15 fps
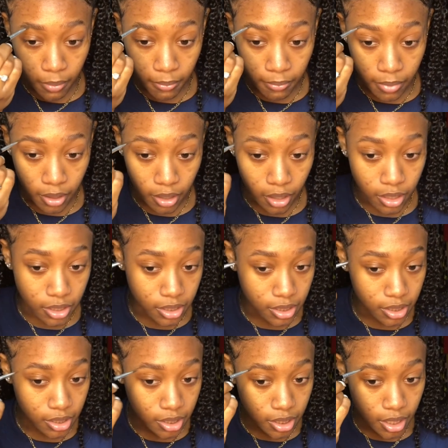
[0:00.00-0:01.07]

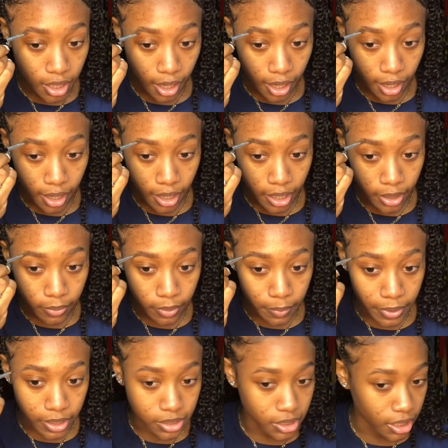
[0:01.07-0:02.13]
but I would
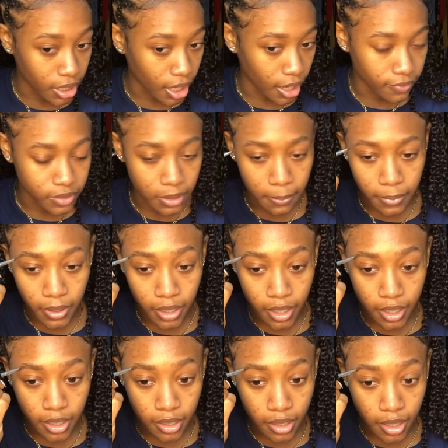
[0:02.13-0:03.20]
personally have to
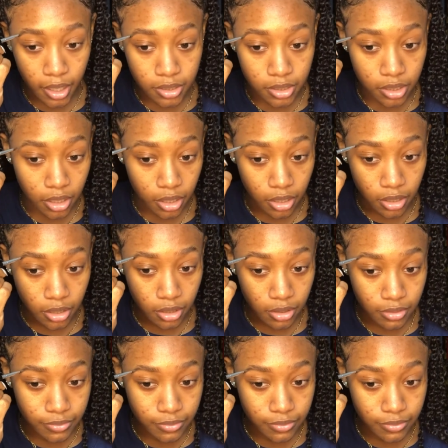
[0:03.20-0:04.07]
pick dancehall.